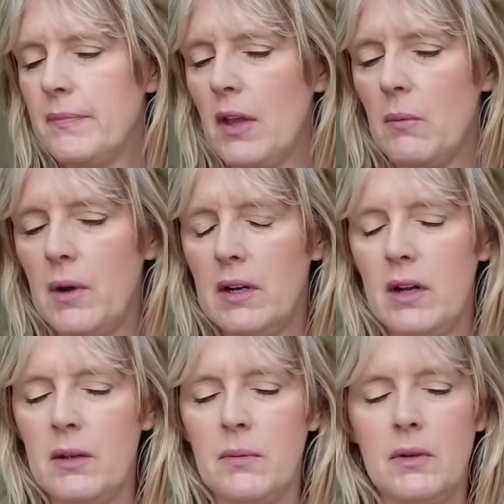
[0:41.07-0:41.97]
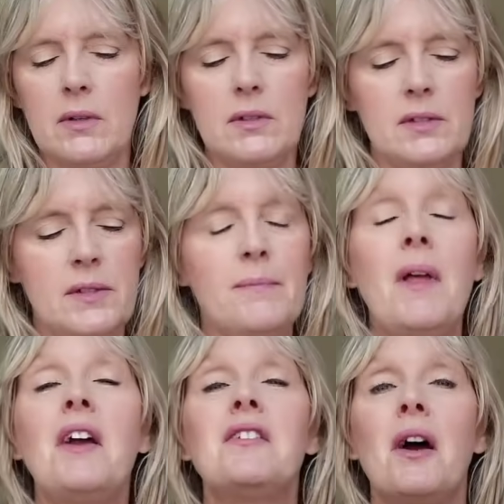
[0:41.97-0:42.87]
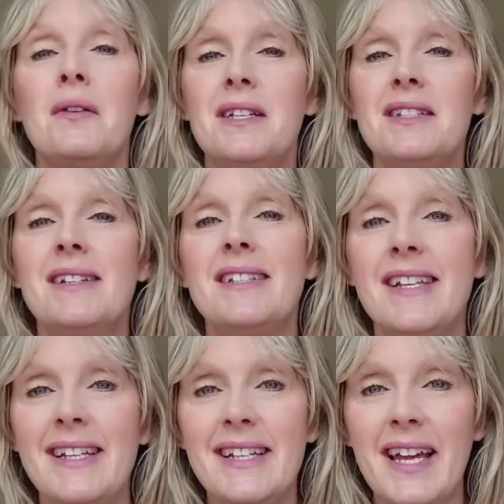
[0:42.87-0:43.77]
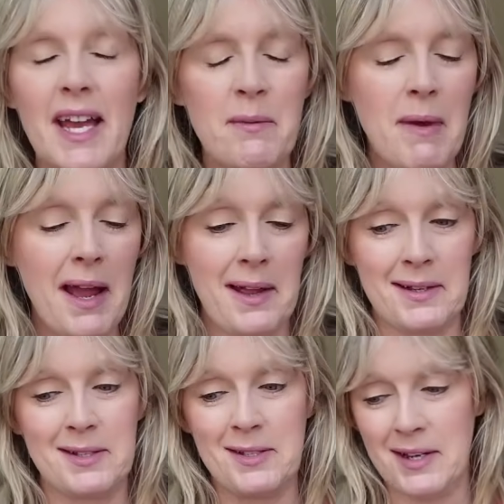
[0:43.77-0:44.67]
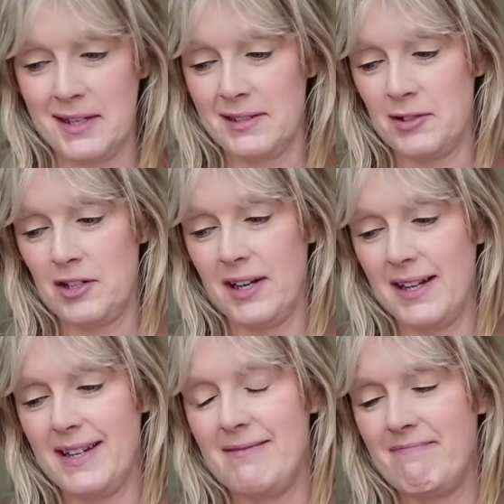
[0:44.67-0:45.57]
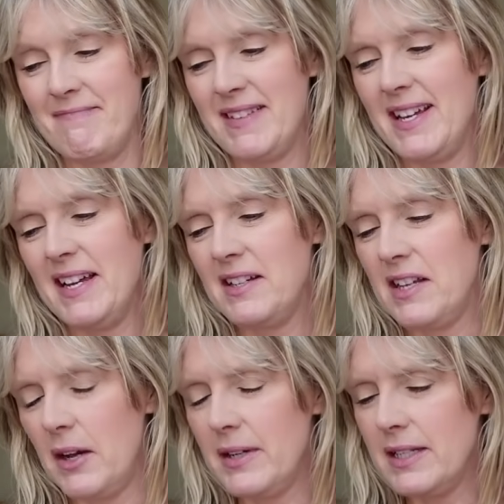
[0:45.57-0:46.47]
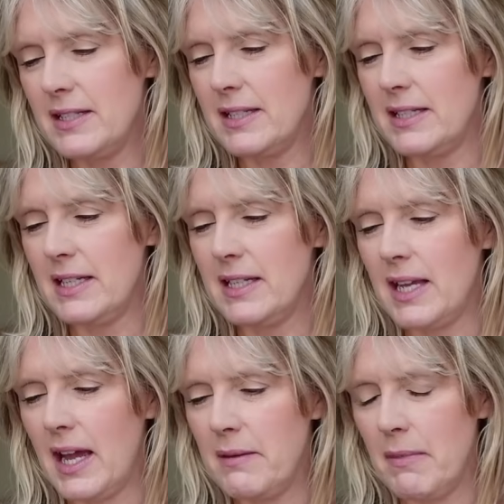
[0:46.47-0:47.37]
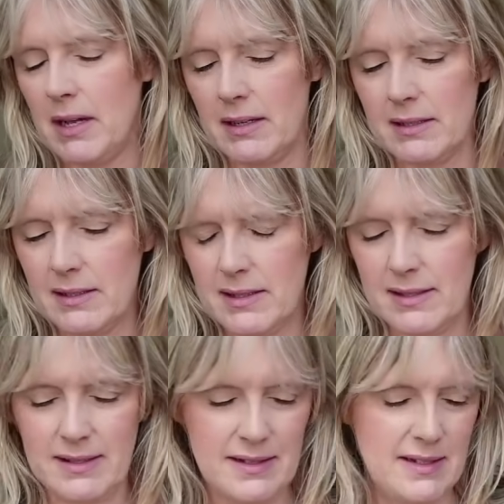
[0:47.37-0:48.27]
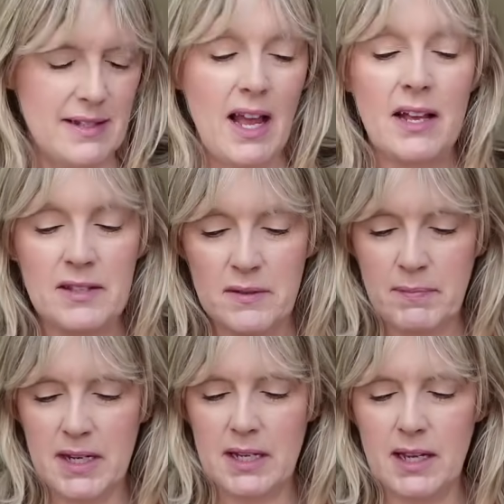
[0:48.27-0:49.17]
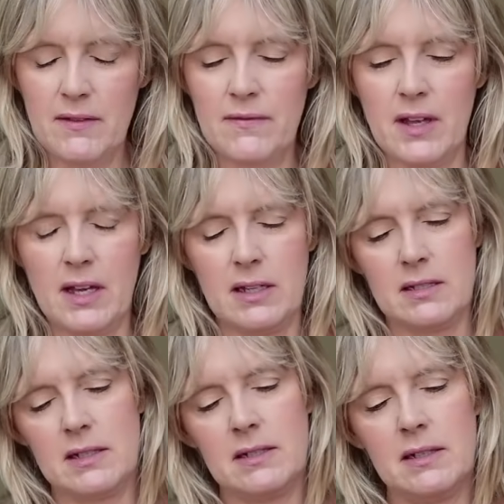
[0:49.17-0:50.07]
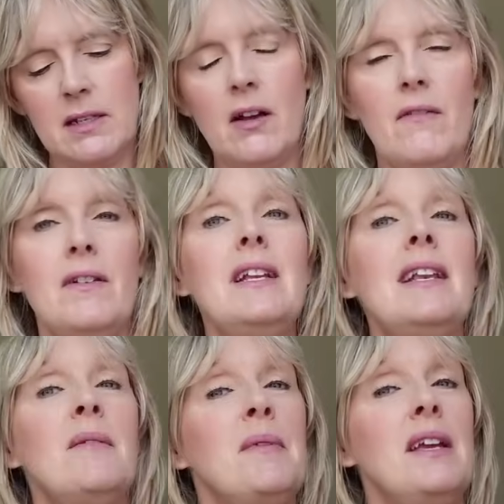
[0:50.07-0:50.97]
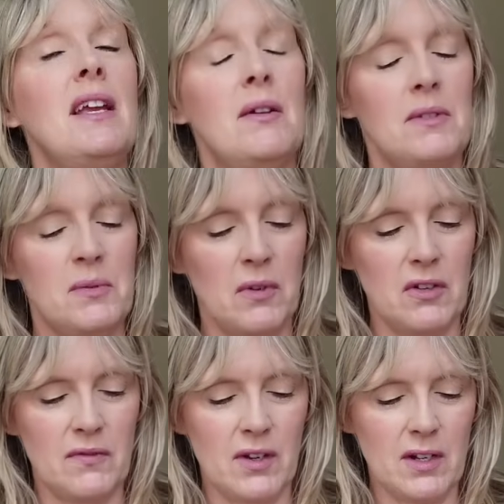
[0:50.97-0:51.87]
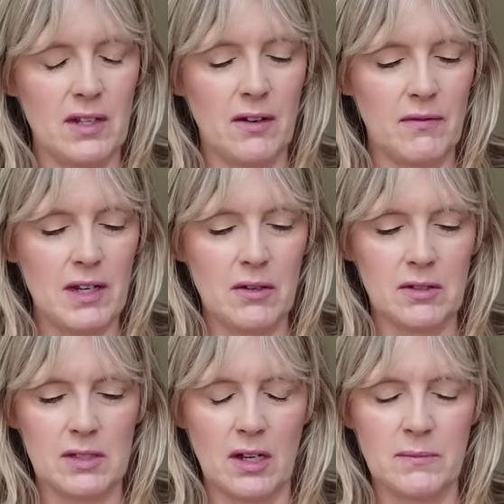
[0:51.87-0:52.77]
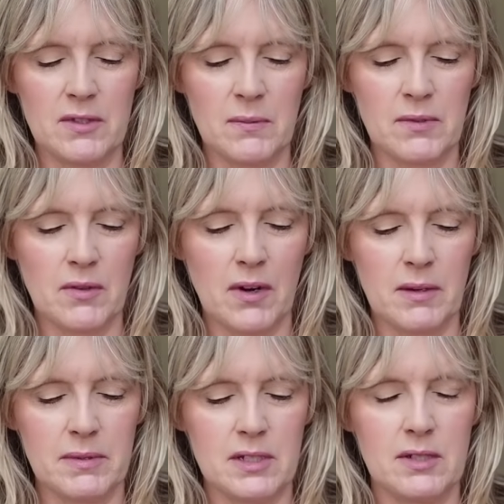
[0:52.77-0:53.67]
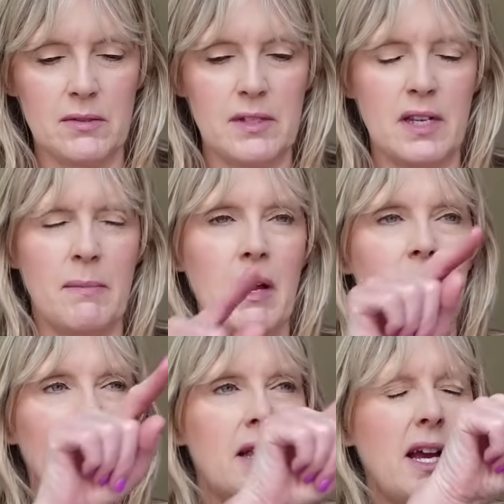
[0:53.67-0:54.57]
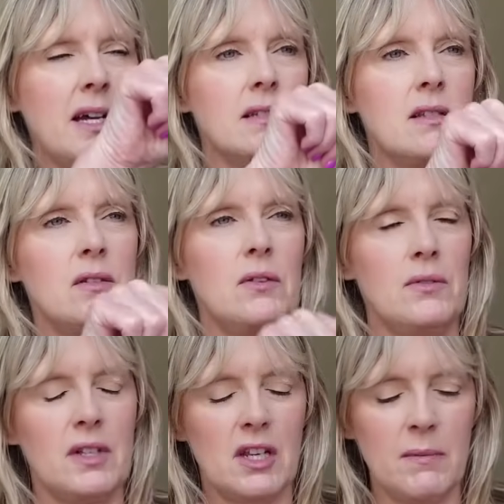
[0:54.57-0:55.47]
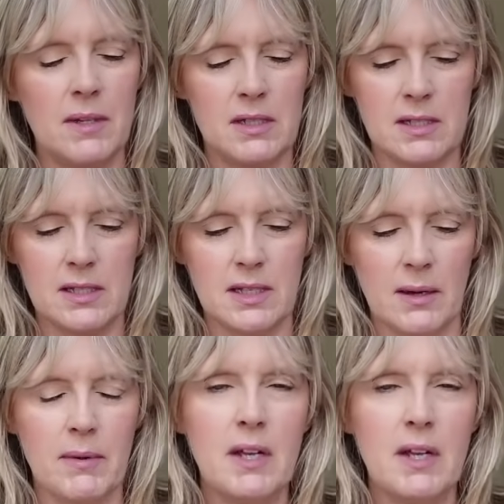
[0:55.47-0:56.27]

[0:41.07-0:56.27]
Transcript: when I was going to TK Maxx, actually. Going to TK Maxx. Speaking of that, lovely Libby, who is one of our lovely long-time subscribers, you'll see about her cats on the community tab,